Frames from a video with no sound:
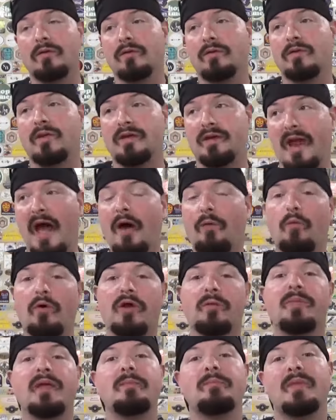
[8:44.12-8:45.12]
did not
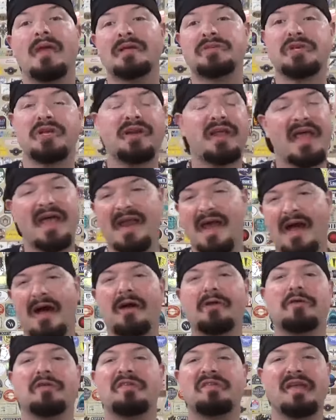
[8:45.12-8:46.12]
want to be mentioned, and I
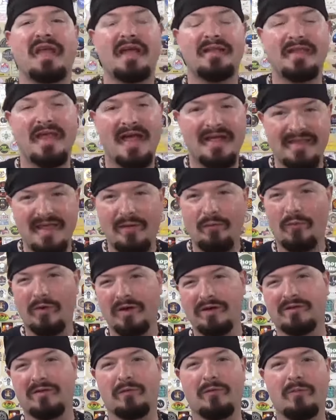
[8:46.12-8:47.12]
understand that. They
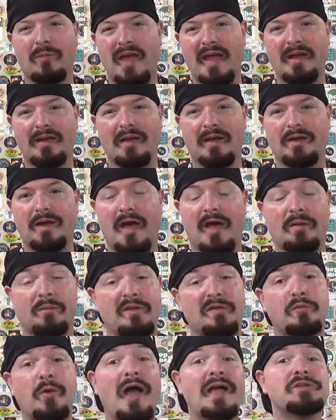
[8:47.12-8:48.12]
wanted to remain
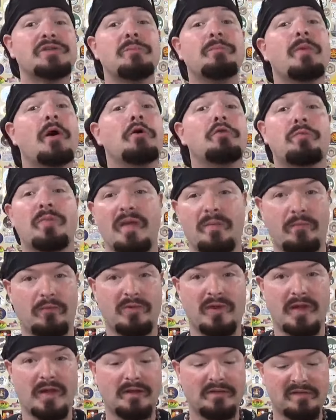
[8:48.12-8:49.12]
anonymous. Well, actually, both people
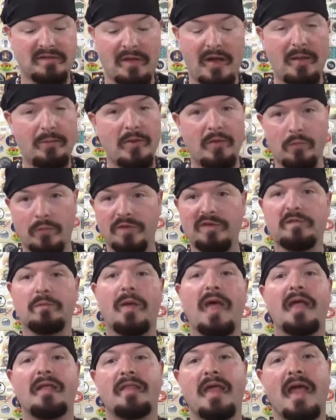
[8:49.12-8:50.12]
did, so I'm going to
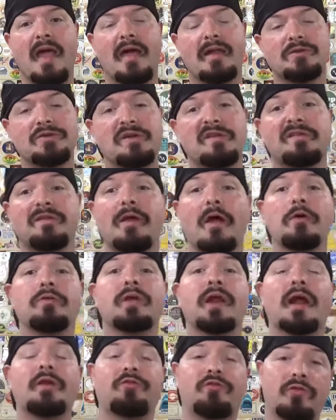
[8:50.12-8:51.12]
respect that. Just know
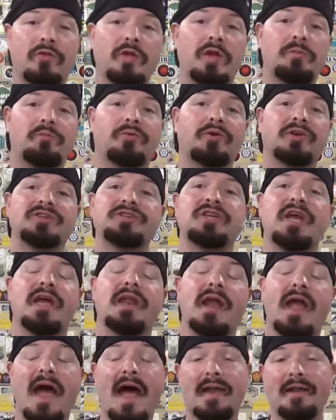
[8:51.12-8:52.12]
that I truly appreciate
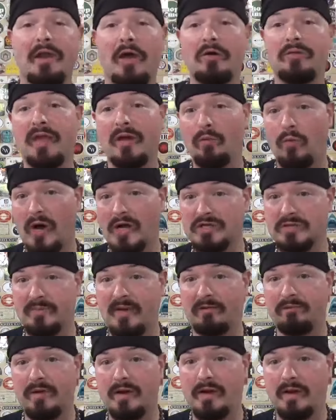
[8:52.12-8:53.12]
it. I know they watch
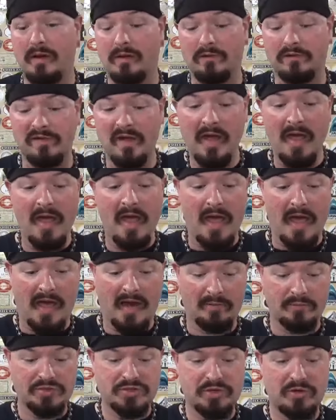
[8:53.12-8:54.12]
my videos, and
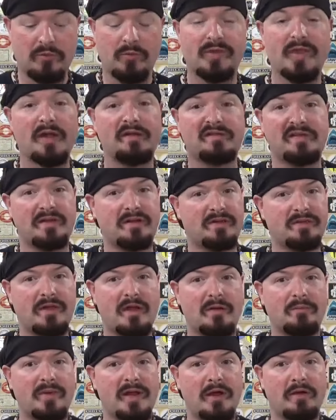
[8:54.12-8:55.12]
I'm sure when they see the
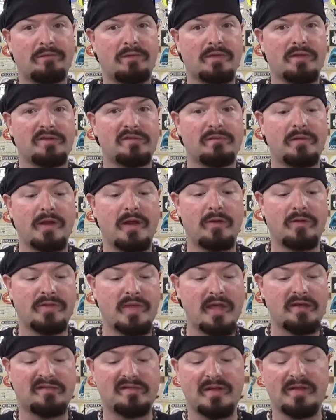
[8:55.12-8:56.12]
thumbnail for this video and
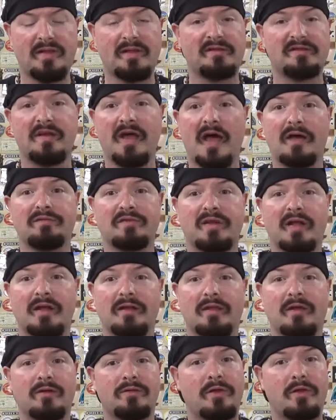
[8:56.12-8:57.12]
they see these knives
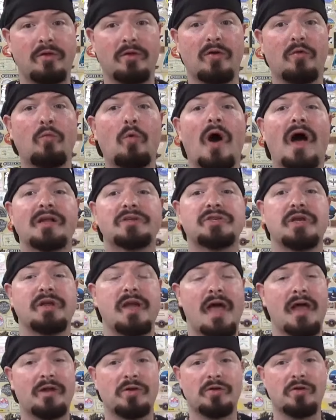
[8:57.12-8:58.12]
laying there, they're going to watch it
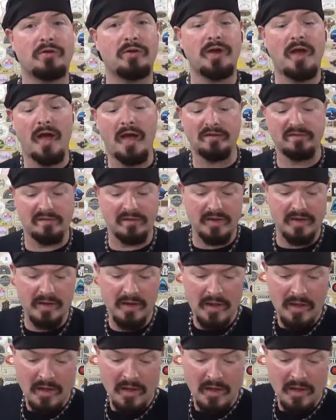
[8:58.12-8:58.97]
out of curiosity,